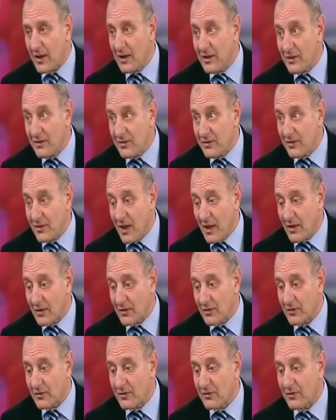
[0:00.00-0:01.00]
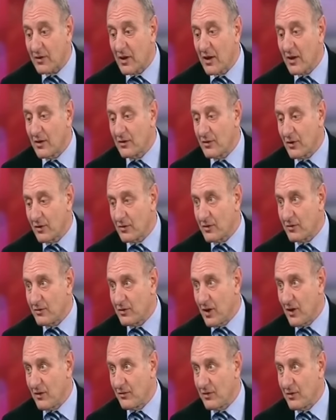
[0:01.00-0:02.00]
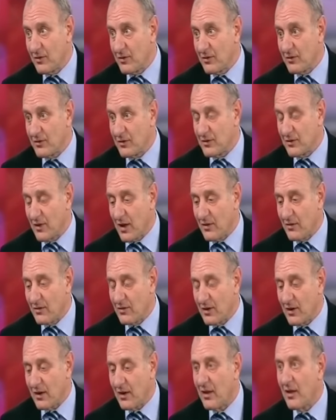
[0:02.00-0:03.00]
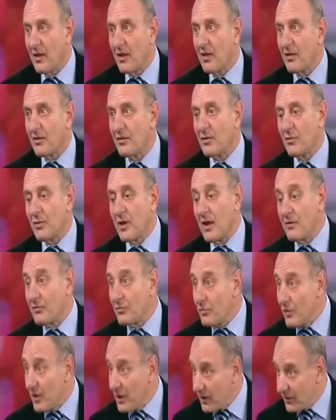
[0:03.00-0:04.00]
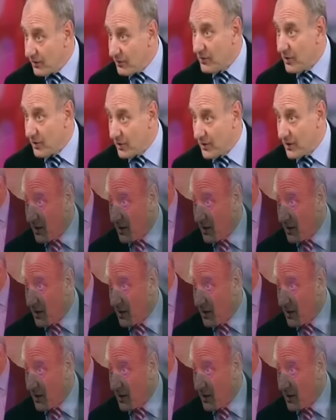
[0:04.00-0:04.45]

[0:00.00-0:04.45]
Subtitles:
In a sense, Dr. Jarvis is suggesting that we have really solid